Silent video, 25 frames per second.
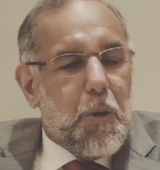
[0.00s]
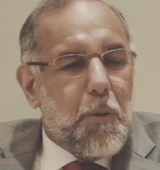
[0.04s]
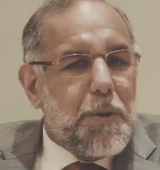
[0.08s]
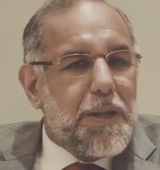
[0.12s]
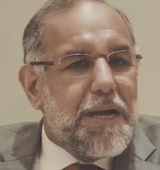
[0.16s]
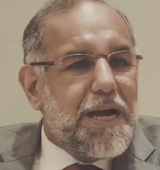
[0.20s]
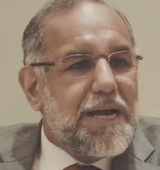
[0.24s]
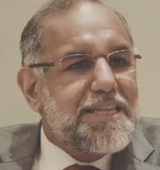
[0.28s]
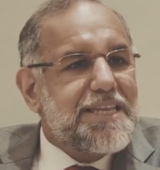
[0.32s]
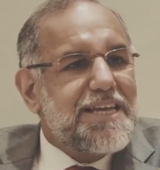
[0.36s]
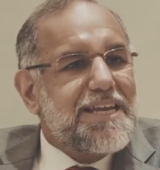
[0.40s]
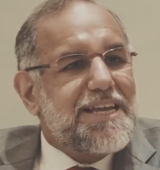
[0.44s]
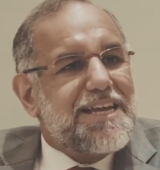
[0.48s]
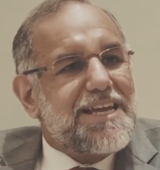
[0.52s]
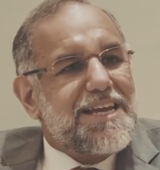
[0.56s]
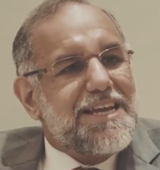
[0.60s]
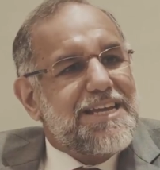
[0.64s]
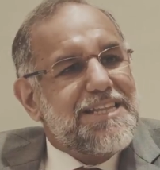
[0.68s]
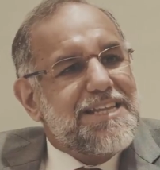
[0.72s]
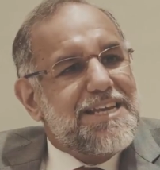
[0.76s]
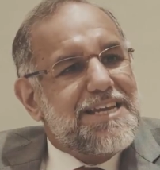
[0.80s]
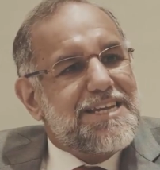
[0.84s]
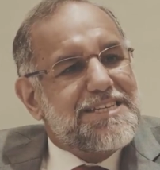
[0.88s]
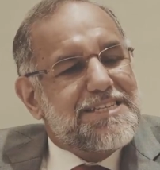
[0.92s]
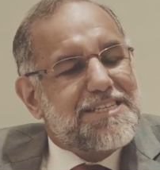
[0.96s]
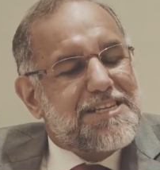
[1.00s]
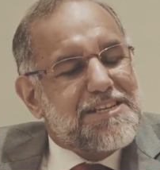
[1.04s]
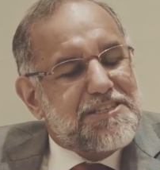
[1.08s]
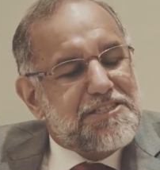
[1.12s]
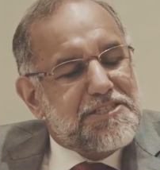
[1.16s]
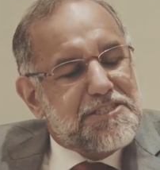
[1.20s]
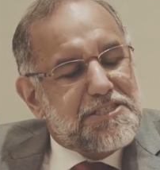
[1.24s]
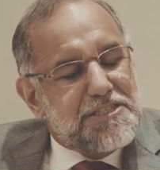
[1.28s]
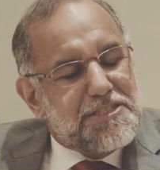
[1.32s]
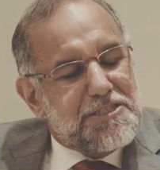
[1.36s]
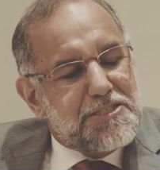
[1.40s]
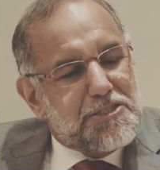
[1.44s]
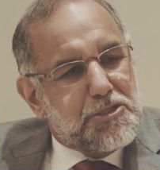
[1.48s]
But I think in
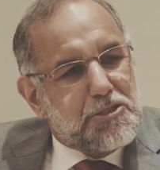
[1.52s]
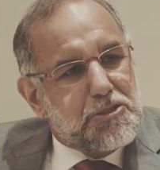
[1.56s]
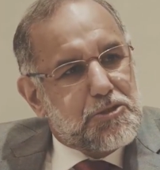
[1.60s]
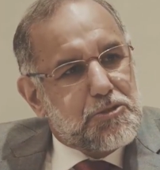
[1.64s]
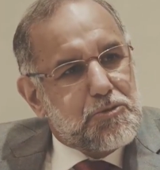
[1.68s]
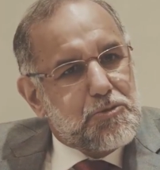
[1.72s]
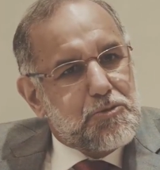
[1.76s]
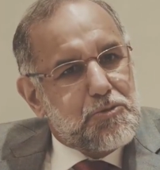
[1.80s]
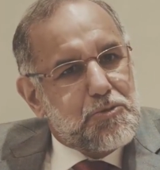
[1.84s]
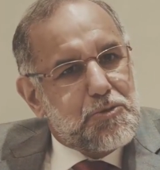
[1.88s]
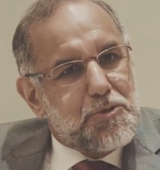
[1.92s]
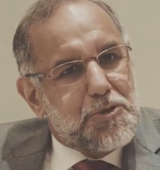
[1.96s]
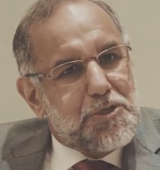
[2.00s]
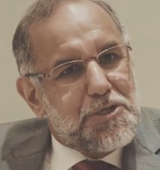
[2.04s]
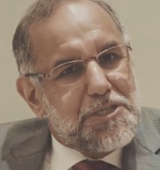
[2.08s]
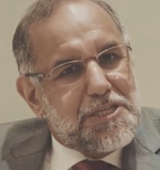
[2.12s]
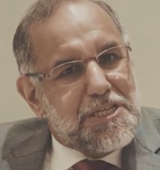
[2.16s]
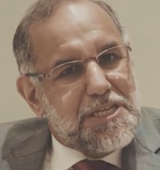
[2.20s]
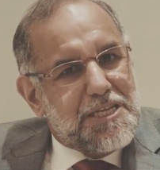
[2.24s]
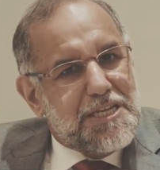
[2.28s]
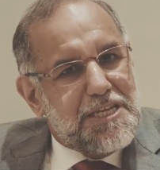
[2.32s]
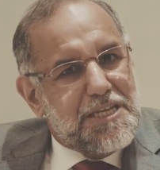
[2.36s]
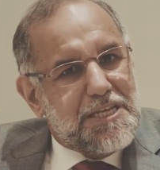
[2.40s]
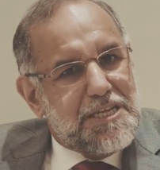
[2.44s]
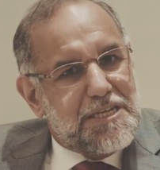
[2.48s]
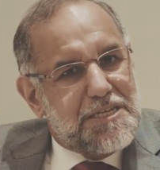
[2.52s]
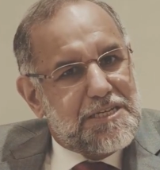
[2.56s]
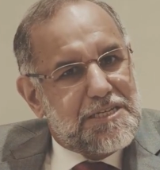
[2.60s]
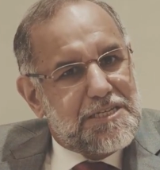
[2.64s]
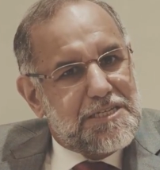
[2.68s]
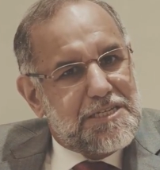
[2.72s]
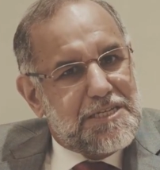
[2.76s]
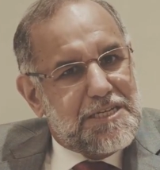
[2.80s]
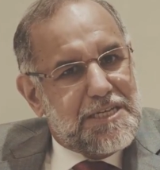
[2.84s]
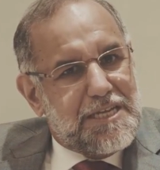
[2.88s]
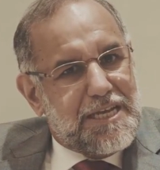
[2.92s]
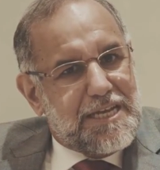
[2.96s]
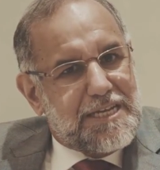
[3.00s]
addition to the